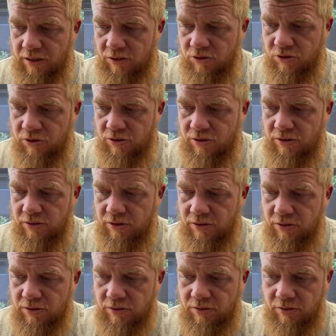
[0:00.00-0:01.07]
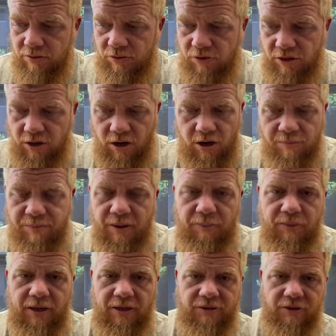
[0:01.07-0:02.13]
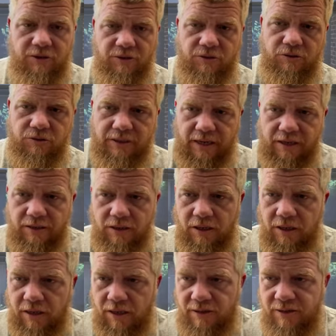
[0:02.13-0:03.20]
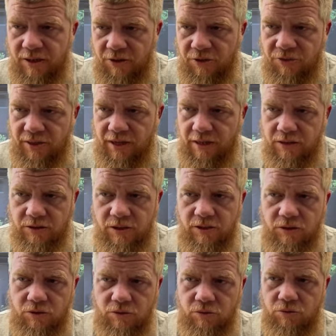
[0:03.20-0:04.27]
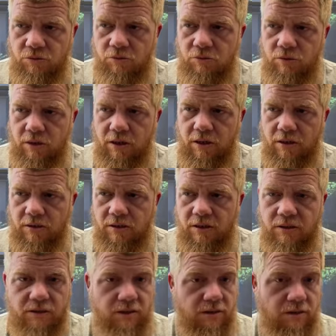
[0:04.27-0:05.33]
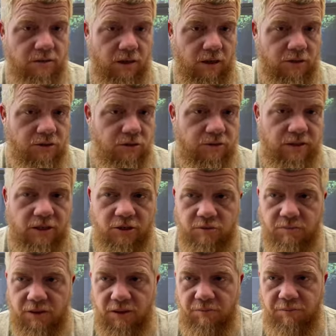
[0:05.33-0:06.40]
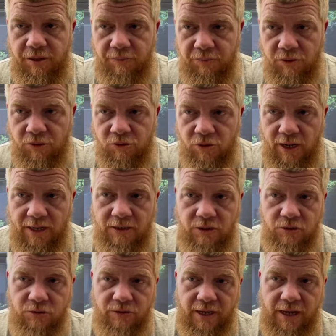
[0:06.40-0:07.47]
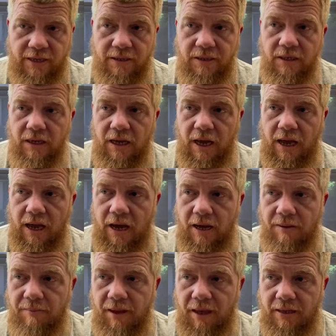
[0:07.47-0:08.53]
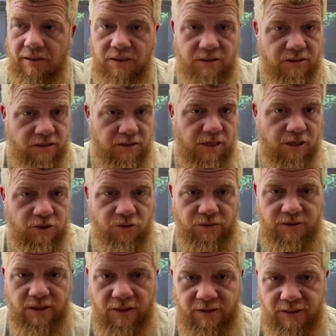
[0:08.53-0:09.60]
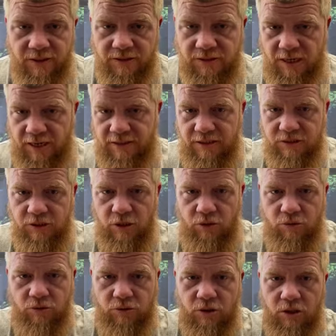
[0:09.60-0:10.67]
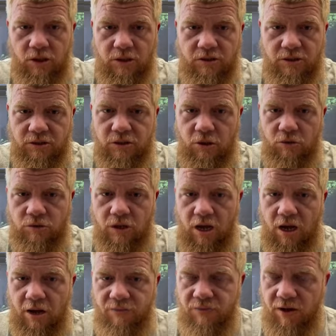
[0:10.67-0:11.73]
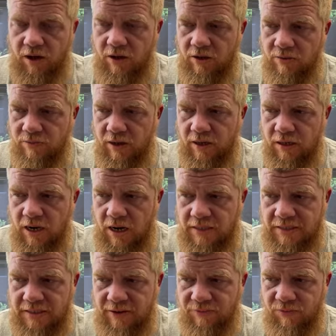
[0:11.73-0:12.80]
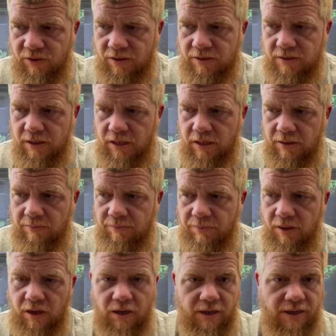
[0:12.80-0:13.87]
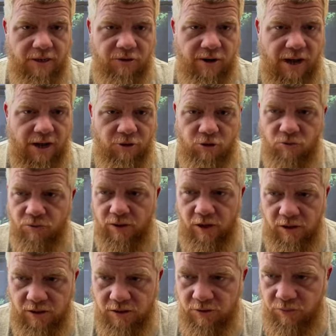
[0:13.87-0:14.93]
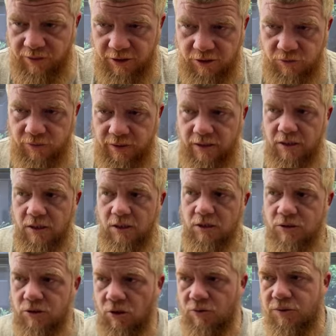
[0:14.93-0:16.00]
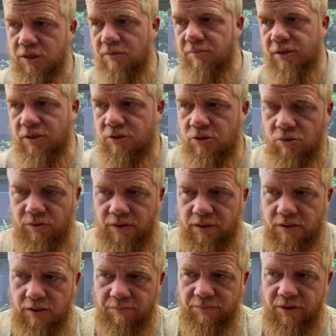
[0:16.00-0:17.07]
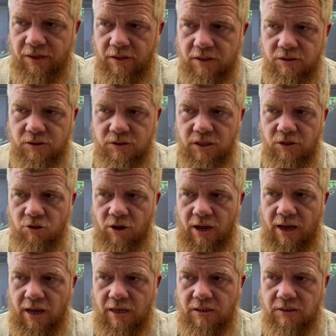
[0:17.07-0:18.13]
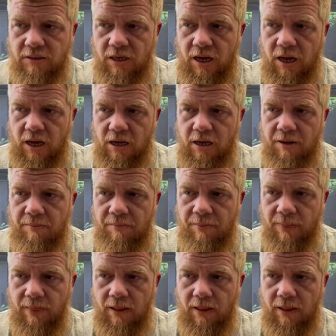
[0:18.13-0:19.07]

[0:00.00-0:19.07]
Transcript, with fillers: just there are people out there that do that. Uh, another thing that you uh, that that also tells me that people are trying to do that, um, and this is also a telltale sign. This goes this goes off of a lot of different um, uh, interactions, regardless of what you're doing. So if somebody's doing something such as um,